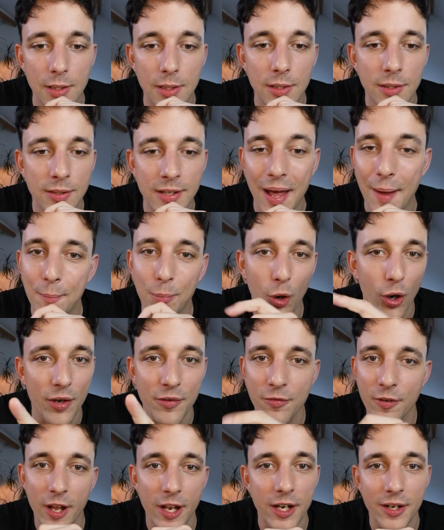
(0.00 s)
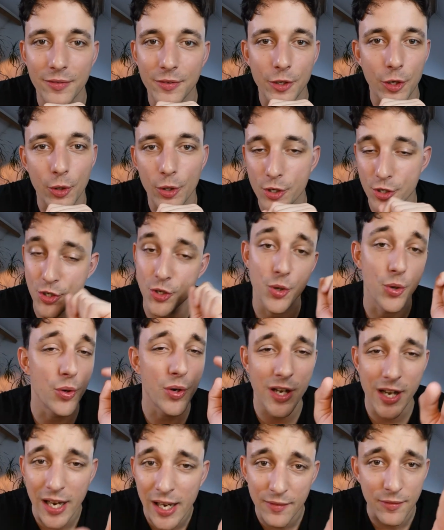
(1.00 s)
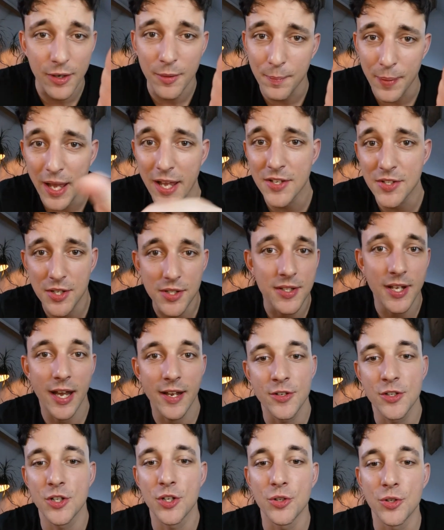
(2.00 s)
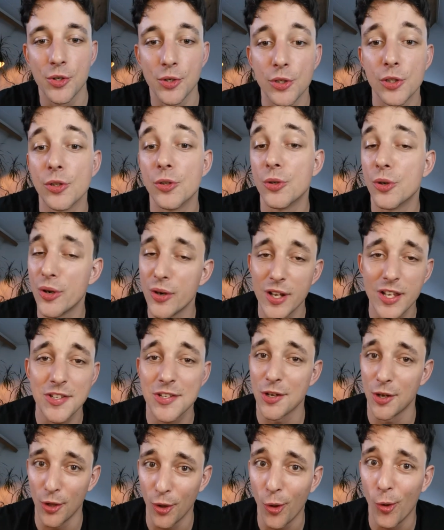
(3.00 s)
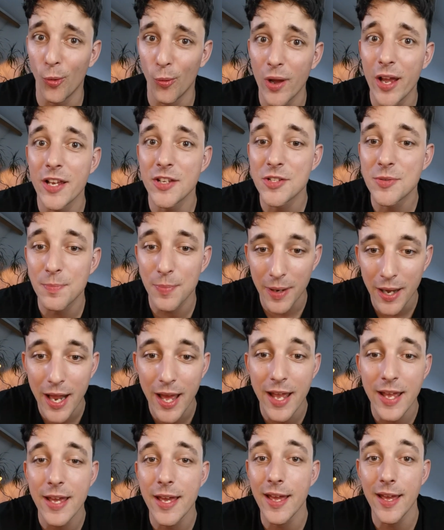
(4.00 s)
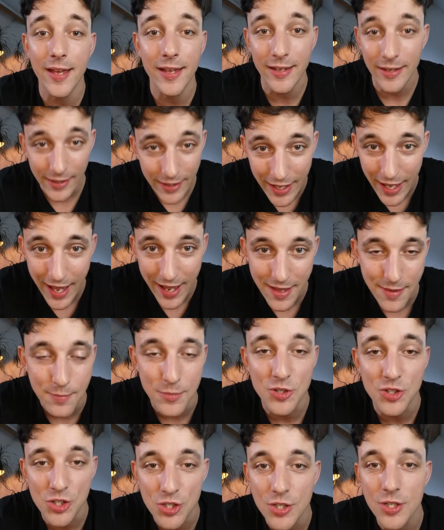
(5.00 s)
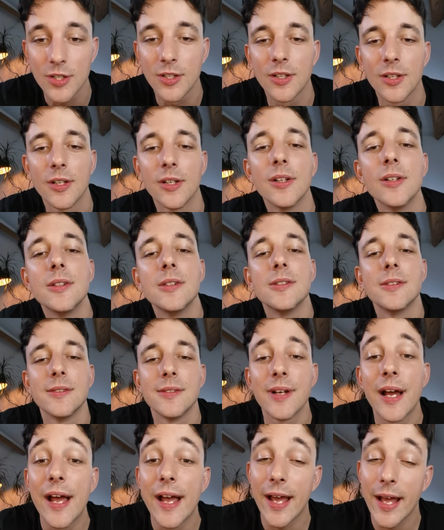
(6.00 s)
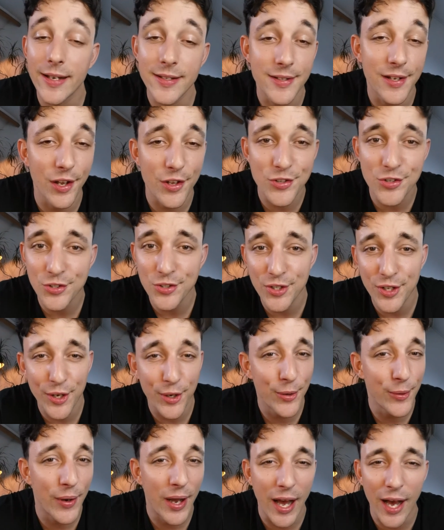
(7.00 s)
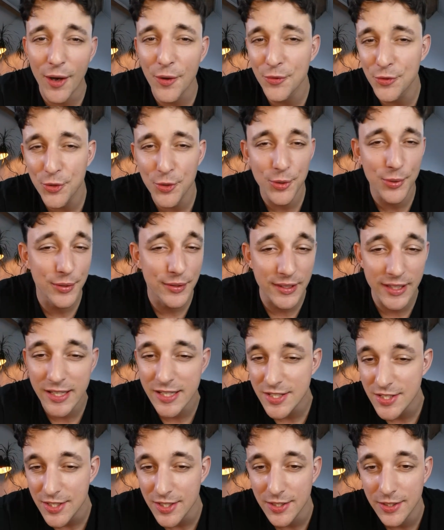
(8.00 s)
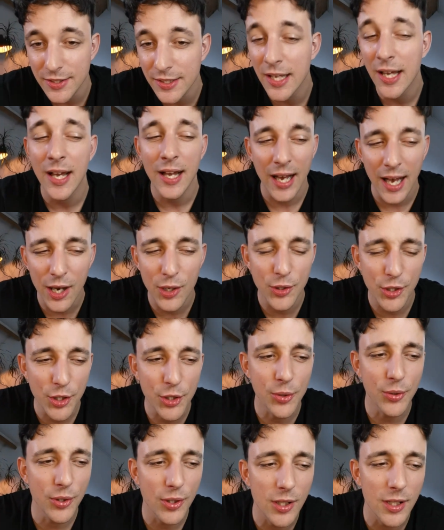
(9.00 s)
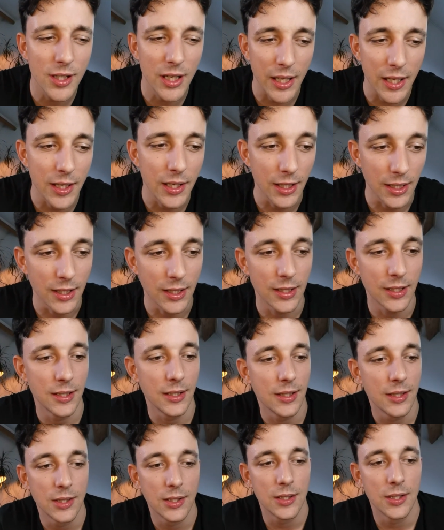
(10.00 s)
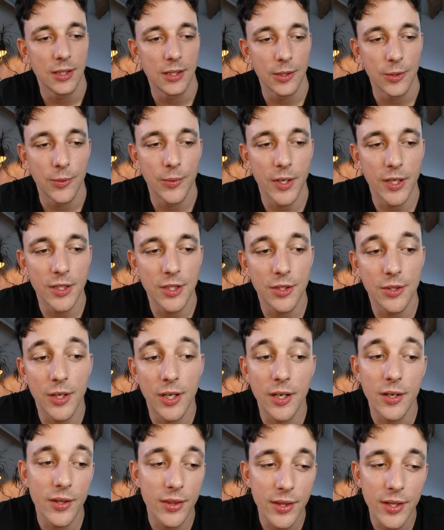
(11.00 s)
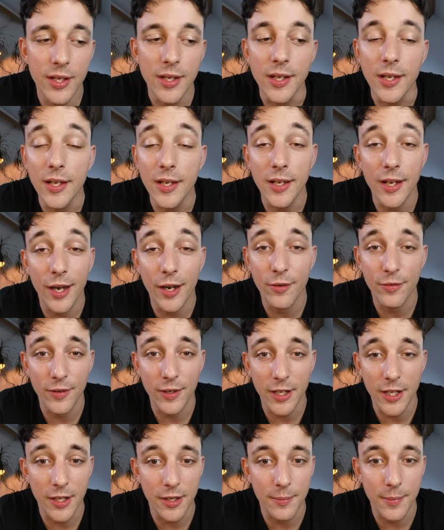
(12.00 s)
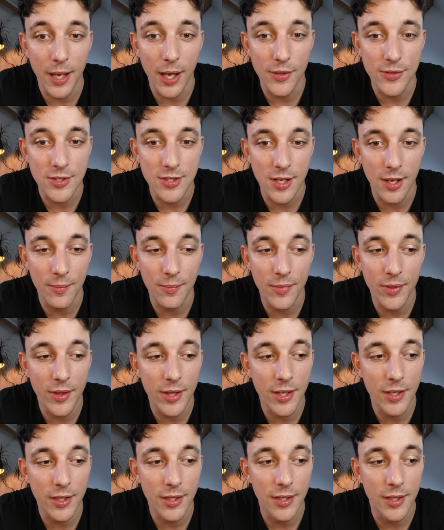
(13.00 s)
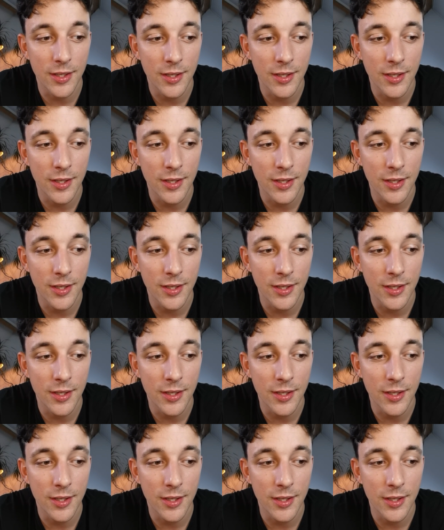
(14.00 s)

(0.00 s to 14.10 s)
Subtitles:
that boyfriend of yours who never pays attention to you, who is always playing games and doesn't know how to listen. How do you call it when you are thinking carefully about something?